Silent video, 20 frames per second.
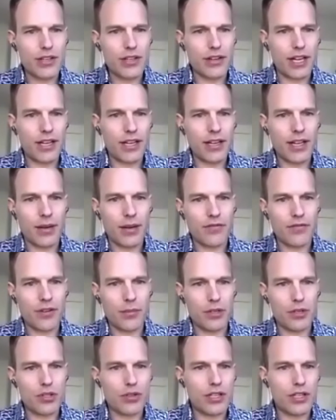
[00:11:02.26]
your income from
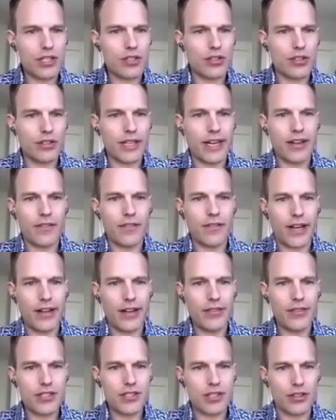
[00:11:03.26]
a traditional
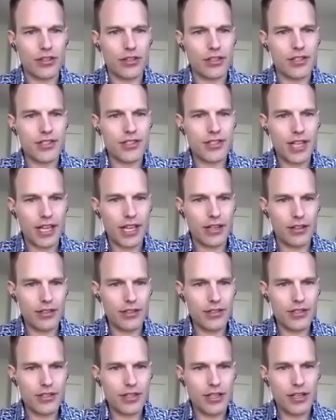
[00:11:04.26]
9-to-5 is to learn
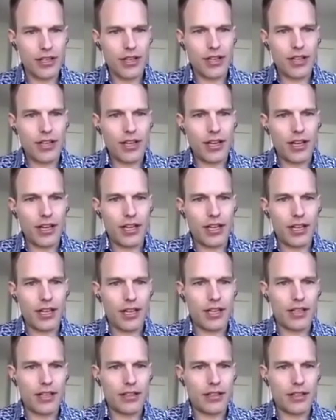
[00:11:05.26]
sales.
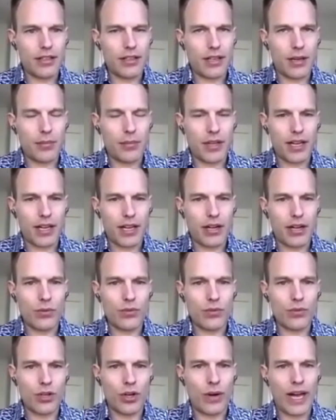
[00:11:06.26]
And I'm like, I
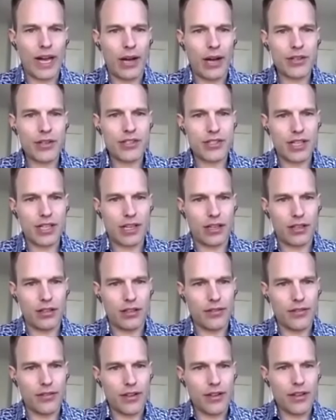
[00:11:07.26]
don't know how to sell.
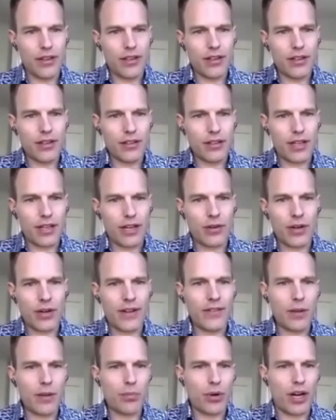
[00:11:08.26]
I don't have
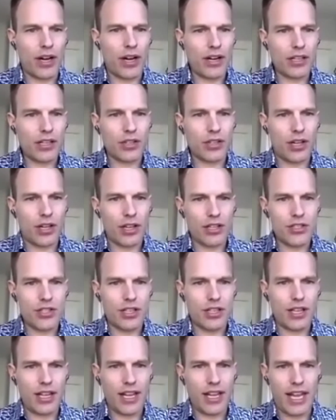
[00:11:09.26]
any product knowledge
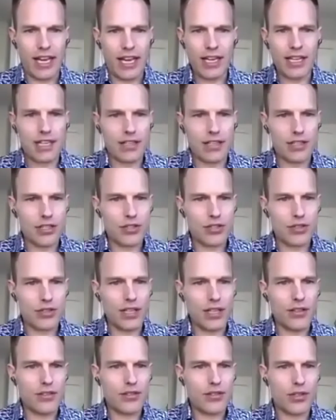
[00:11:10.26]
in any
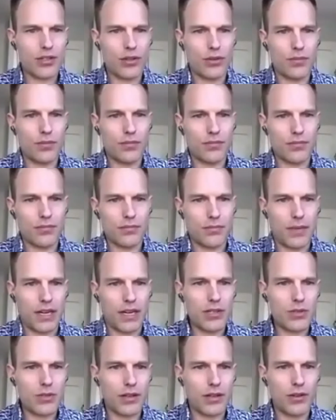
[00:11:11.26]
industry, so might
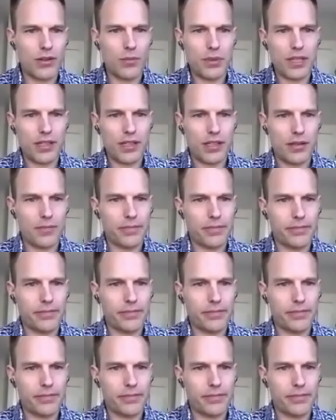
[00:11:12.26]
as well go big.